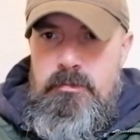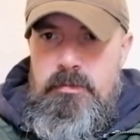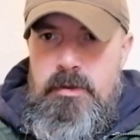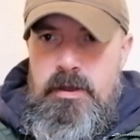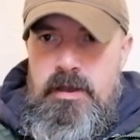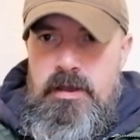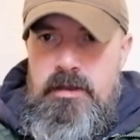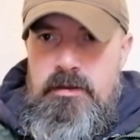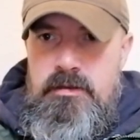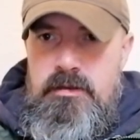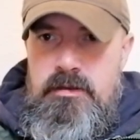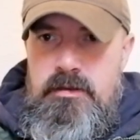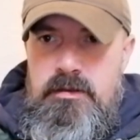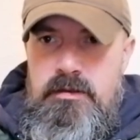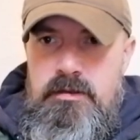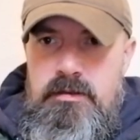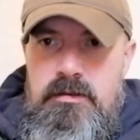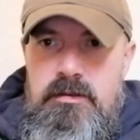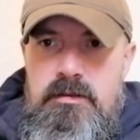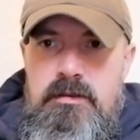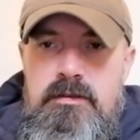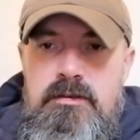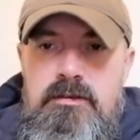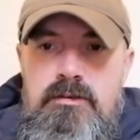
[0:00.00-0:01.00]
bad.
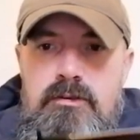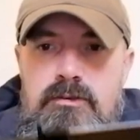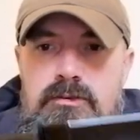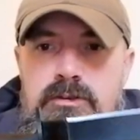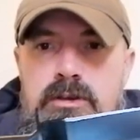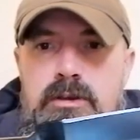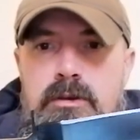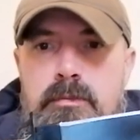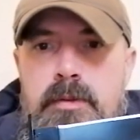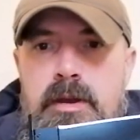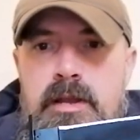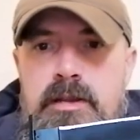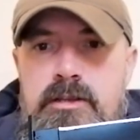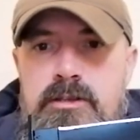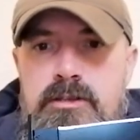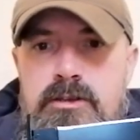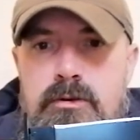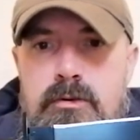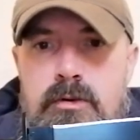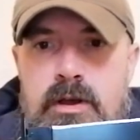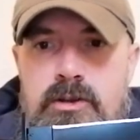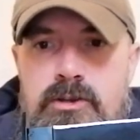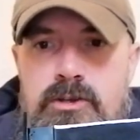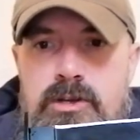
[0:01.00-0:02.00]
Not too bad at
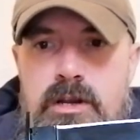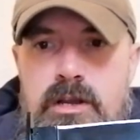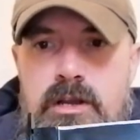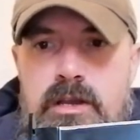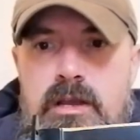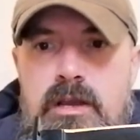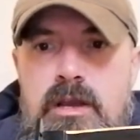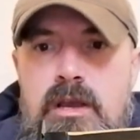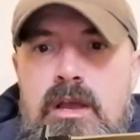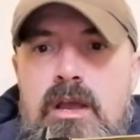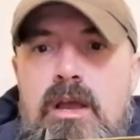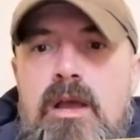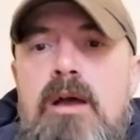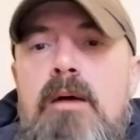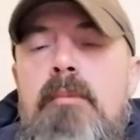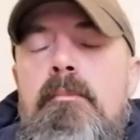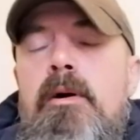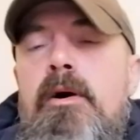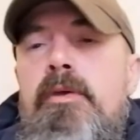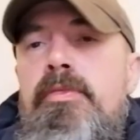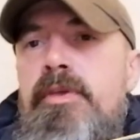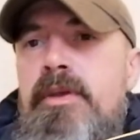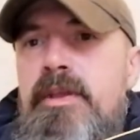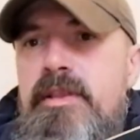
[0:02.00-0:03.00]
all, actually.
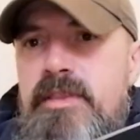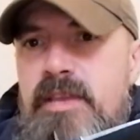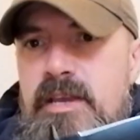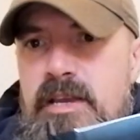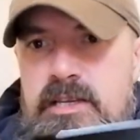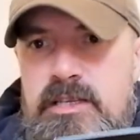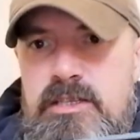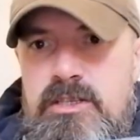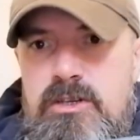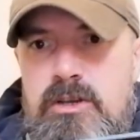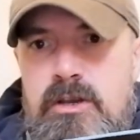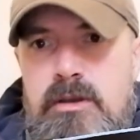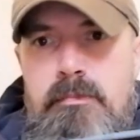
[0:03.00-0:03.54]
But I think these, you